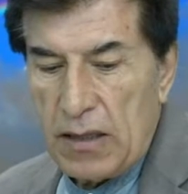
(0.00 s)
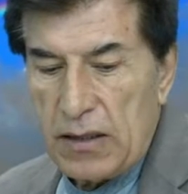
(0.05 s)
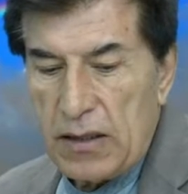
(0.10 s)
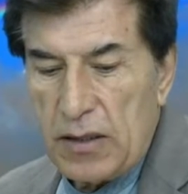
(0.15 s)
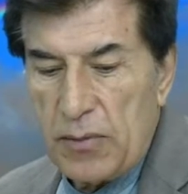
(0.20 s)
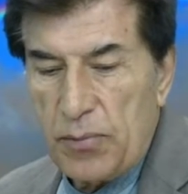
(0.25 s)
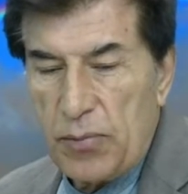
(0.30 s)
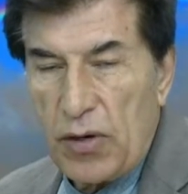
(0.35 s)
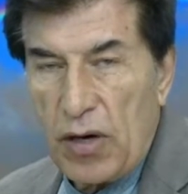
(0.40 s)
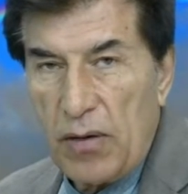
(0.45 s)
the
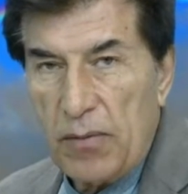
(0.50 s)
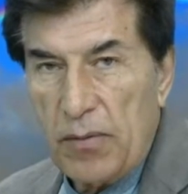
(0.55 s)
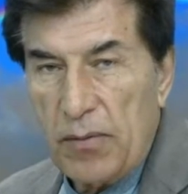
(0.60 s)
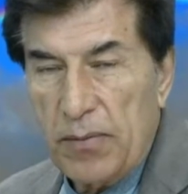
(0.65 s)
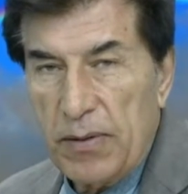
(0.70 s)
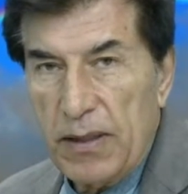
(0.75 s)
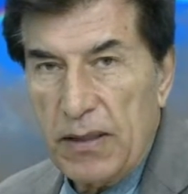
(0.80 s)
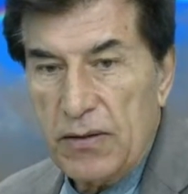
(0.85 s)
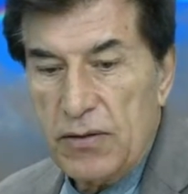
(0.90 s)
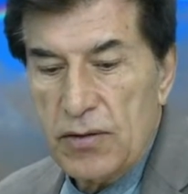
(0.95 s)

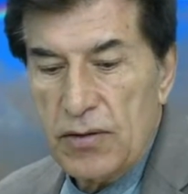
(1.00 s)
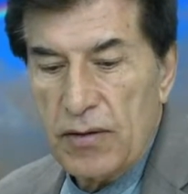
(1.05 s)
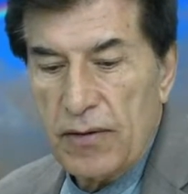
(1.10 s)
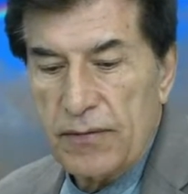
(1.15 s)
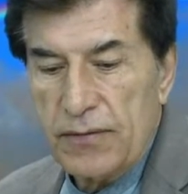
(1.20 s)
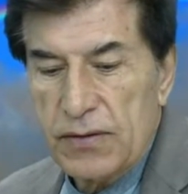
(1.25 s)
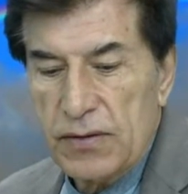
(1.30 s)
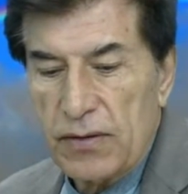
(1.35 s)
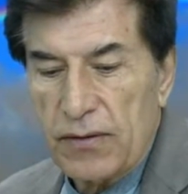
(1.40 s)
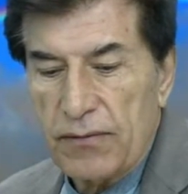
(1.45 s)
probability of
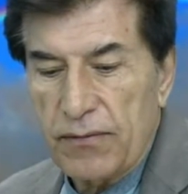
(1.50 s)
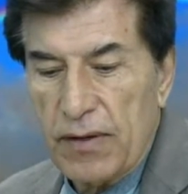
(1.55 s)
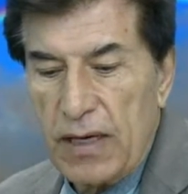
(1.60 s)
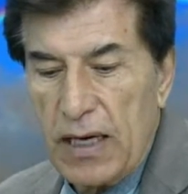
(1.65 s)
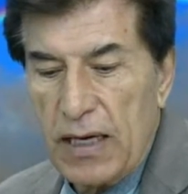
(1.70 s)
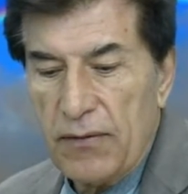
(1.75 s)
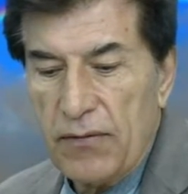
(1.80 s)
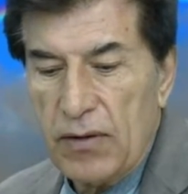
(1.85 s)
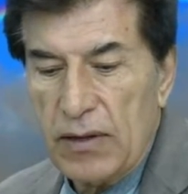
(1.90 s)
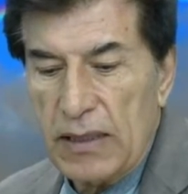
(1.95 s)

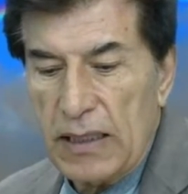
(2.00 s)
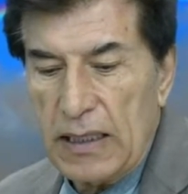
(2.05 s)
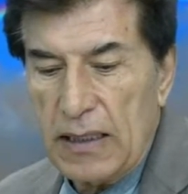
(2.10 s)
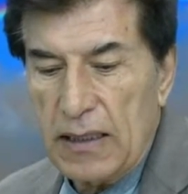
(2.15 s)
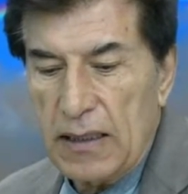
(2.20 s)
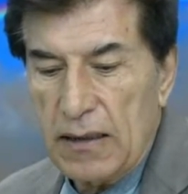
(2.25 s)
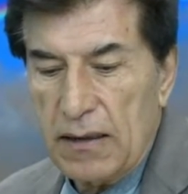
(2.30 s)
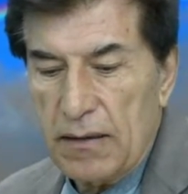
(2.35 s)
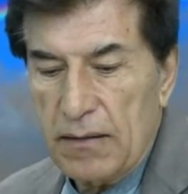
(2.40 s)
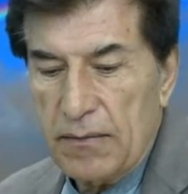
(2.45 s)
survival in
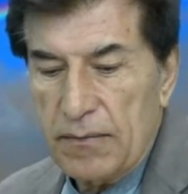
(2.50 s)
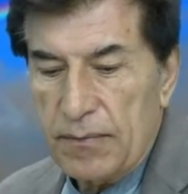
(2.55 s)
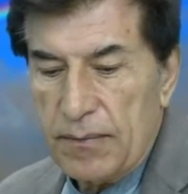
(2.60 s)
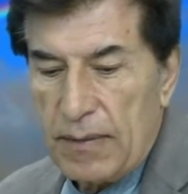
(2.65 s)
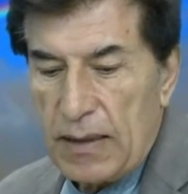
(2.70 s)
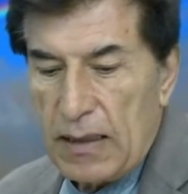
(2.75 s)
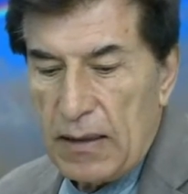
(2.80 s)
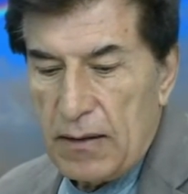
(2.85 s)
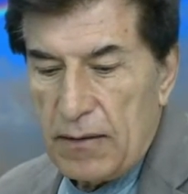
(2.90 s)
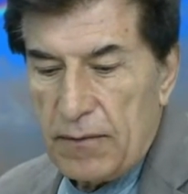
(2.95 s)
a
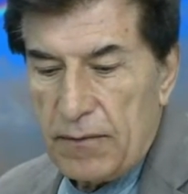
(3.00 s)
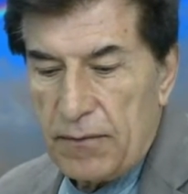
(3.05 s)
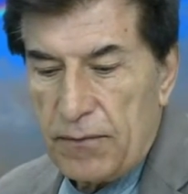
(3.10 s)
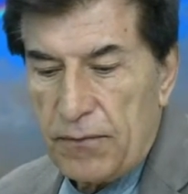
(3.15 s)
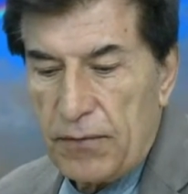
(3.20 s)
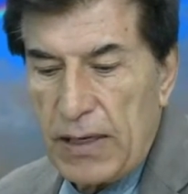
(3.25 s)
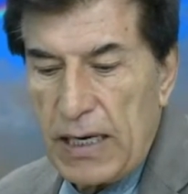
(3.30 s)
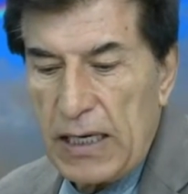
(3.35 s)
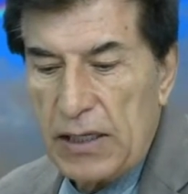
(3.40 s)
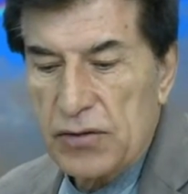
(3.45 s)

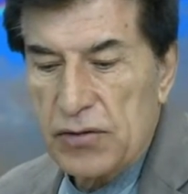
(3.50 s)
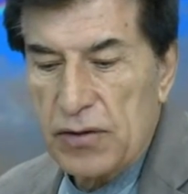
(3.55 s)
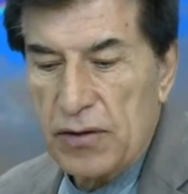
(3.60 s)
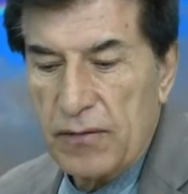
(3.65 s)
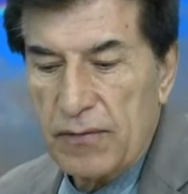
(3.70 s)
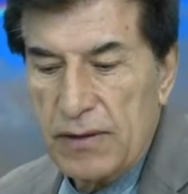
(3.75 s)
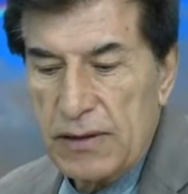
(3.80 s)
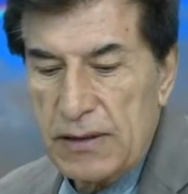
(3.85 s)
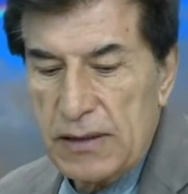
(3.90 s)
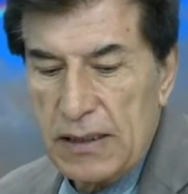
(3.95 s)
fraction
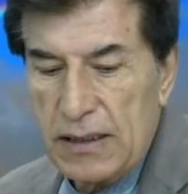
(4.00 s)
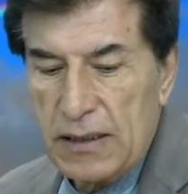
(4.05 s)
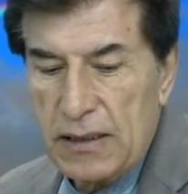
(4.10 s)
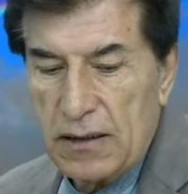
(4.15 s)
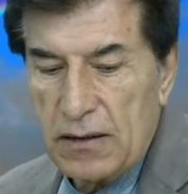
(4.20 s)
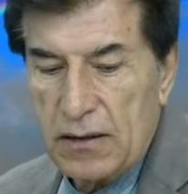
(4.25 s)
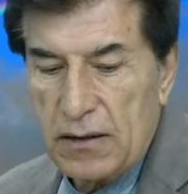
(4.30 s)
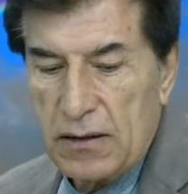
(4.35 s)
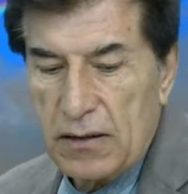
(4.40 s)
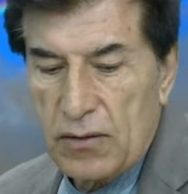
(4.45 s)
of a
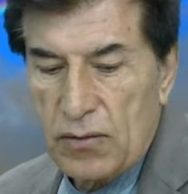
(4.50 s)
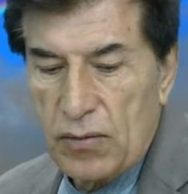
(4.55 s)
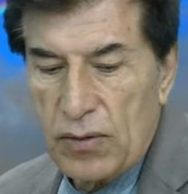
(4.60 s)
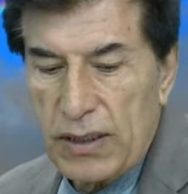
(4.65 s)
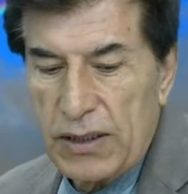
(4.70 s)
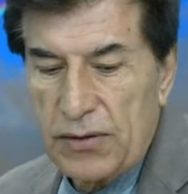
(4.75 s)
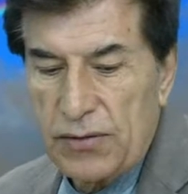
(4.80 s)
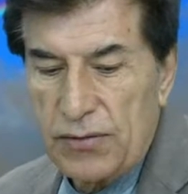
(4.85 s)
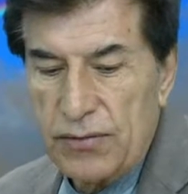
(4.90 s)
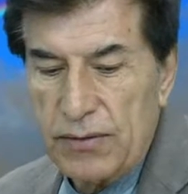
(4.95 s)
second
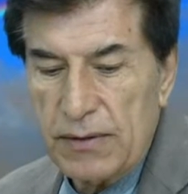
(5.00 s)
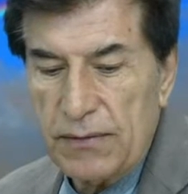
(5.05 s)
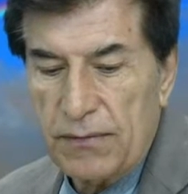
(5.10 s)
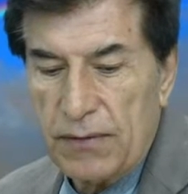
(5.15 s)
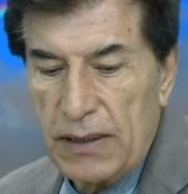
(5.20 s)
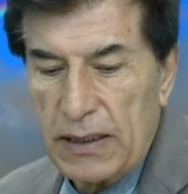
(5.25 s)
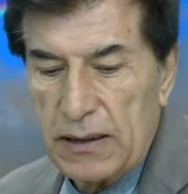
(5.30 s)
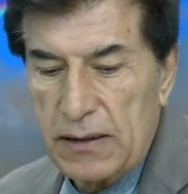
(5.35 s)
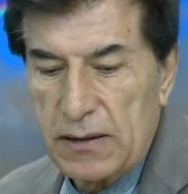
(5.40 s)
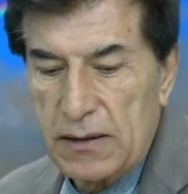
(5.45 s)
quick
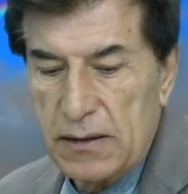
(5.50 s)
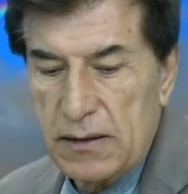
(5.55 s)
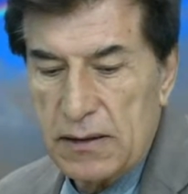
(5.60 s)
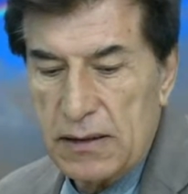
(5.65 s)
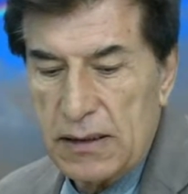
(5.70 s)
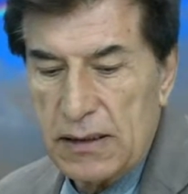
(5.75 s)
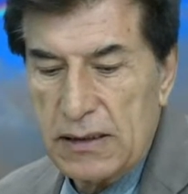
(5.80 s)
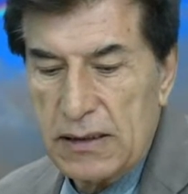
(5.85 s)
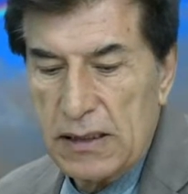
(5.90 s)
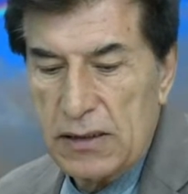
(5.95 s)
reflex
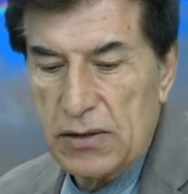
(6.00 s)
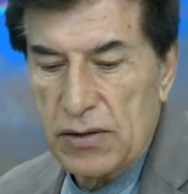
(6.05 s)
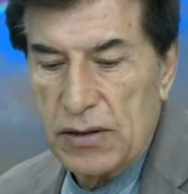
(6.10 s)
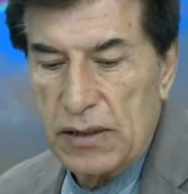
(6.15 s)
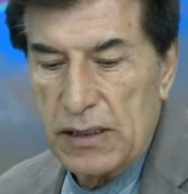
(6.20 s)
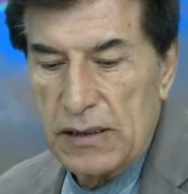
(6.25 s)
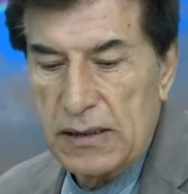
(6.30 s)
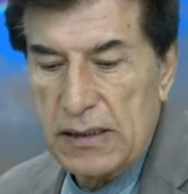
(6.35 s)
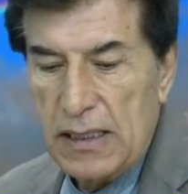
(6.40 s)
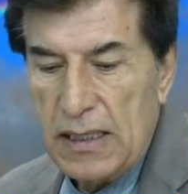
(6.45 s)
decision
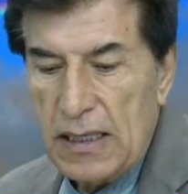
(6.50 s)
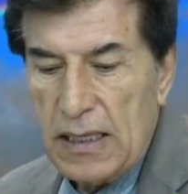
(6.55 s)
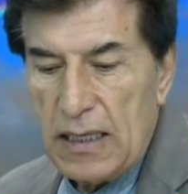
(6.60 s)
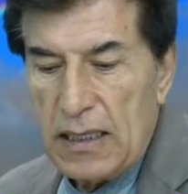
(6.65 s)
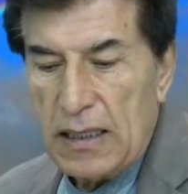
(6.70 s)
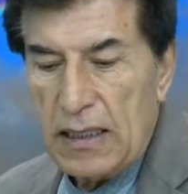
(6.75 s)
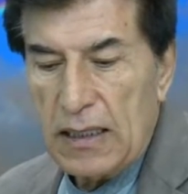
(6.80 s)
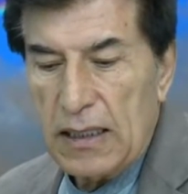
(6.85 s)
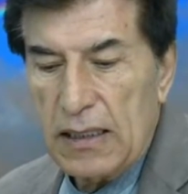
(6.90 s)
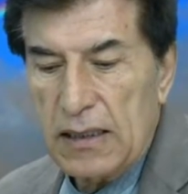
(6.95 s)
is
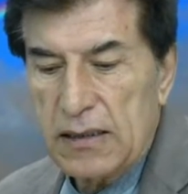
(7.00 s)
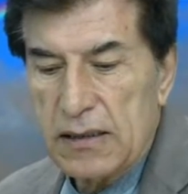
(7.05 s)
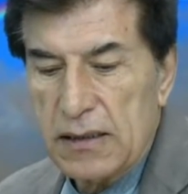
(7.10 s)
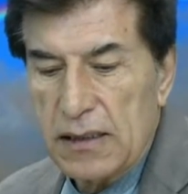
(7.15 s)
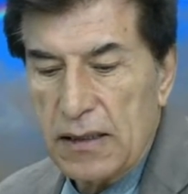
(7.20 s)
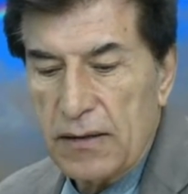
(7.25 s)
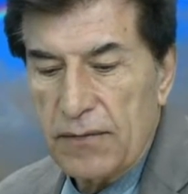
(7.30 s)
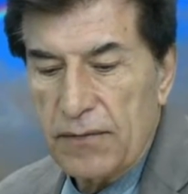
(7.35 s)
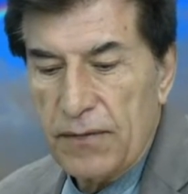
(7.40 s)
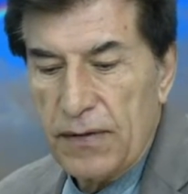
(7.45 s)
less
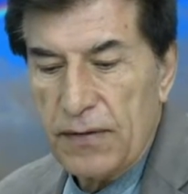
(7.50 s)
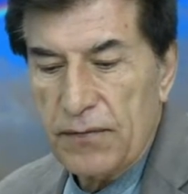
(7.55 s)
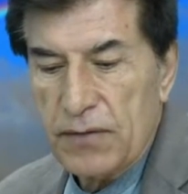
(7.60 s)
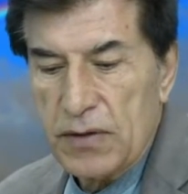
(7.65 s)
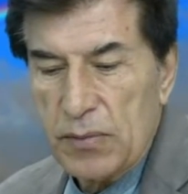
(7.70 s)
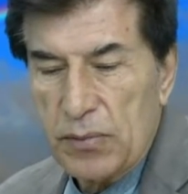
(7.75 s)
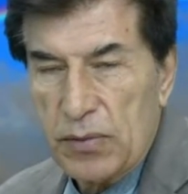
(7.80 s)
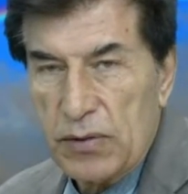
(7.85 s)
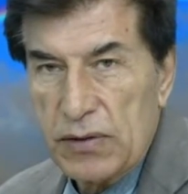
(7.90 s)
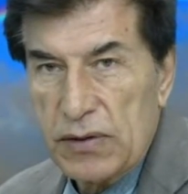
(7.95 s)
than
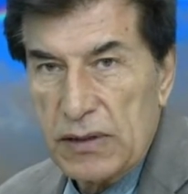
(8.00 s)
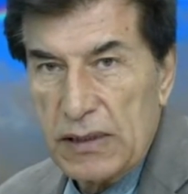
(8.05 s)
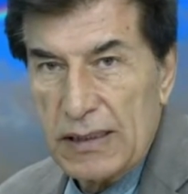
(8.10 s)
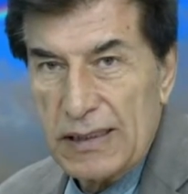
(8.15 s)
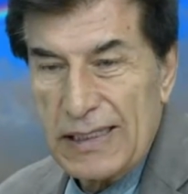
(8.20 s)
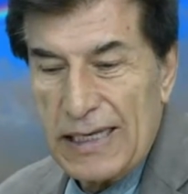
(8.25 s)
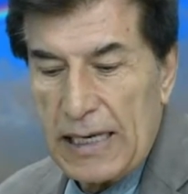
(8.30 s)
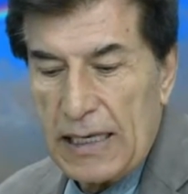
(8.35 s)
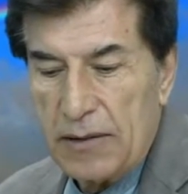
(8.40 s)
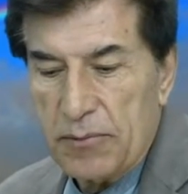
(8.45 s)
50%
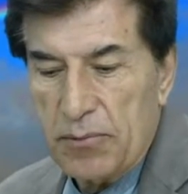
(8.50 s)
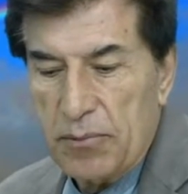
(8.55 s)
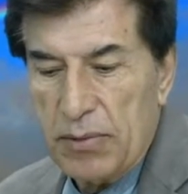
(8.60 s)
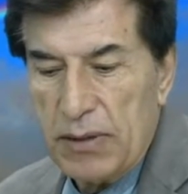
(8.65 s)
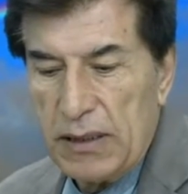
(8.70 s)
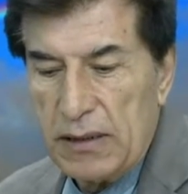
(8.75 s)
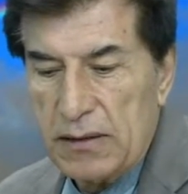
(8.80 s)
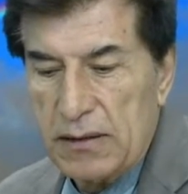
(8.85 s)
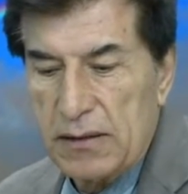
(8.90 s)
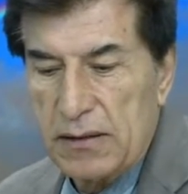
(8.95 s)
at
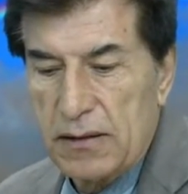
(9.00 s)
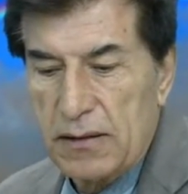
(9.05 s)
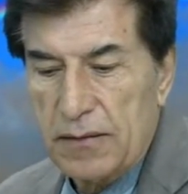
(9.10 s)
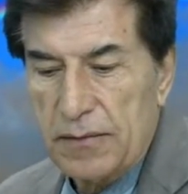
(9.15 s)
best